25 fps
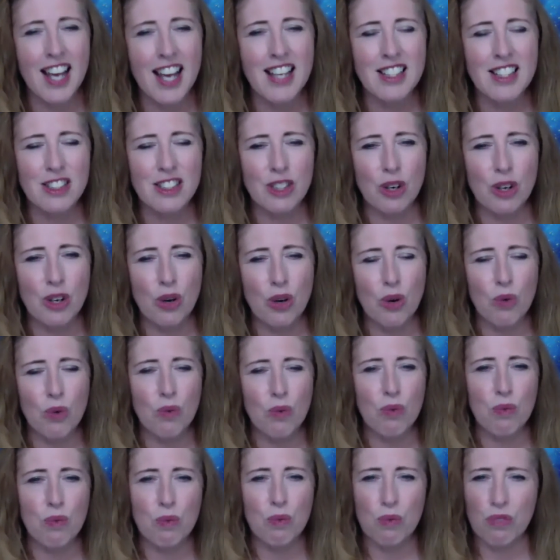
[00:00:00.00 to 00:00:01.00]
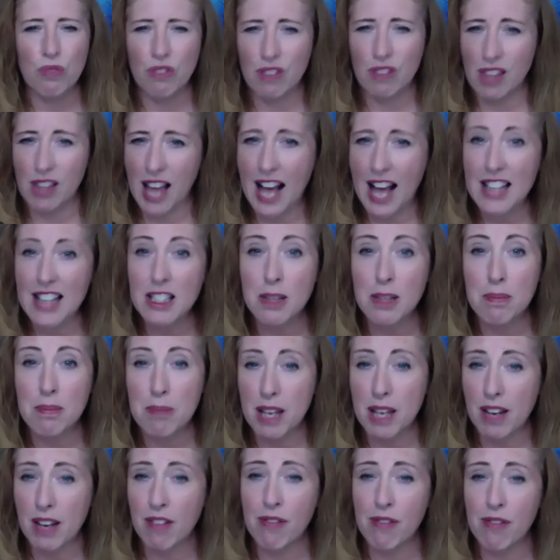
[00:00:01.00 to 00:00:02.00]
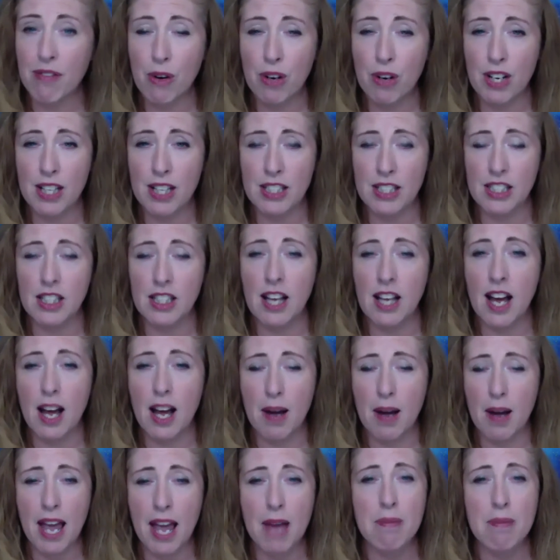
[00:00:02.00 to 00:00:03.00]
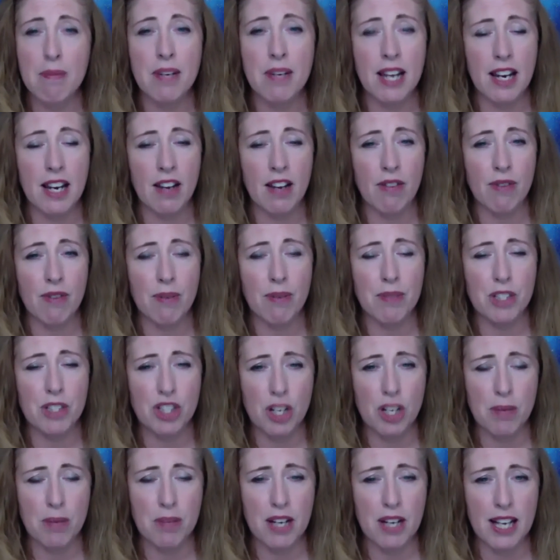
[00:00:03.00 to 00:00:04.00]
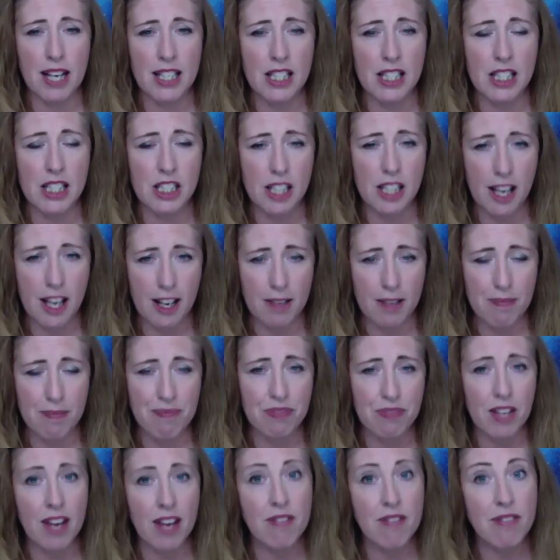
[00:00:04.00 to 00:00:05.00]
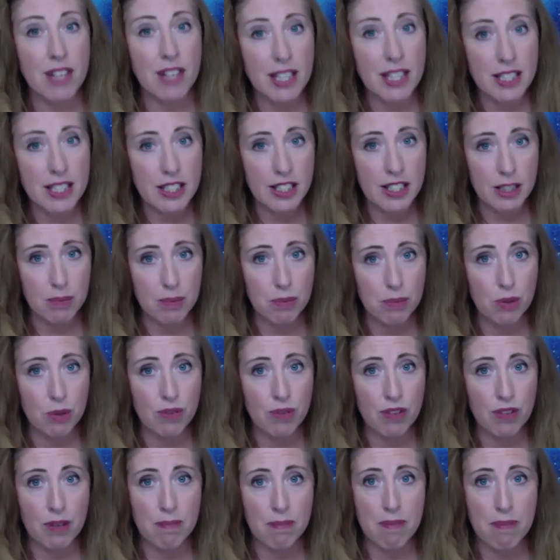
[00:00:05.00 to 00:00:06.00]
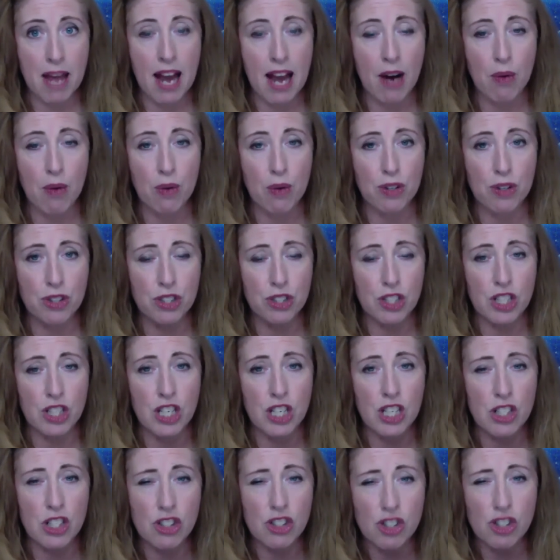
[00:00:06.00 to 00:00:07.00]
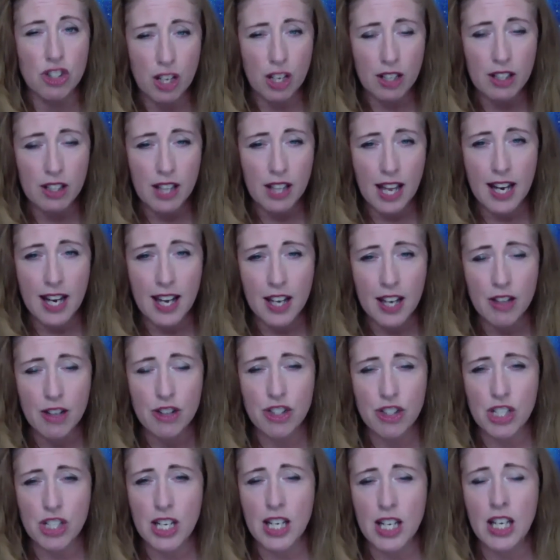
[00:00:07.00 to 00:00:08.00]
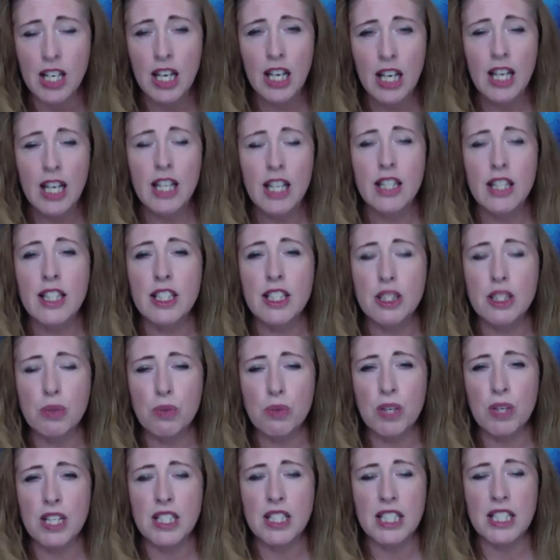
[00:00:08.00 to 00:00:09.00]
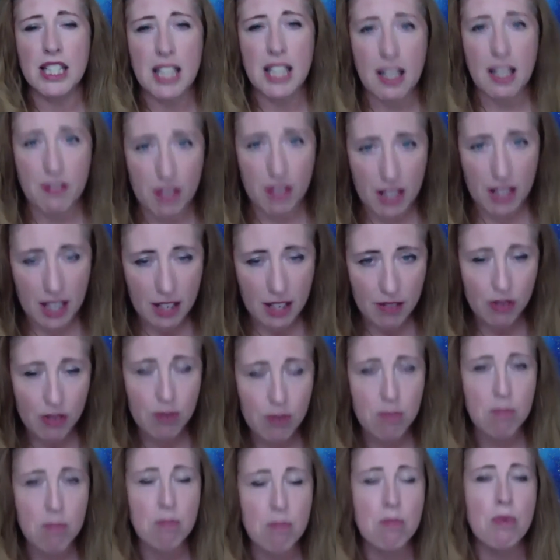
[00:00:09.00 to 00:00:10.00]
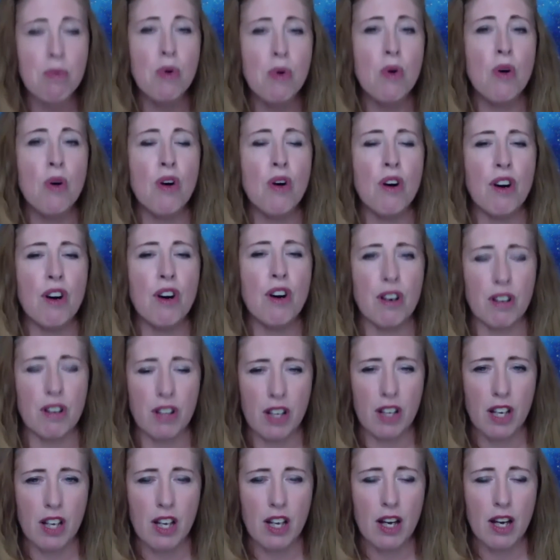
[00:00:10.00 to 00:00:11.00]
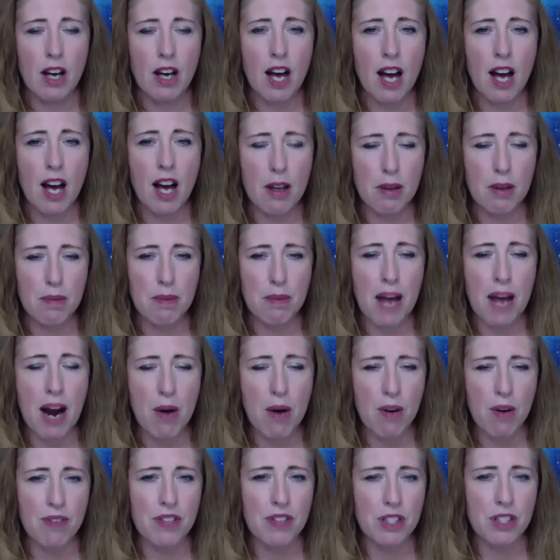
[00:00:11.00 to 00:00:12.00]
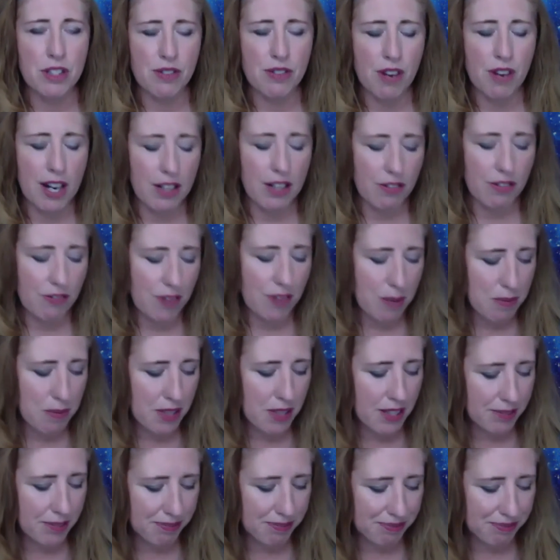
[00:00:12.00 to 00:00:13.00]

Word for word: So that's a big focus uh, emanating from the Gemini sun. And Venus is moving backwards to conjunct that energy this week to give it even more uh, power of the divine feminine.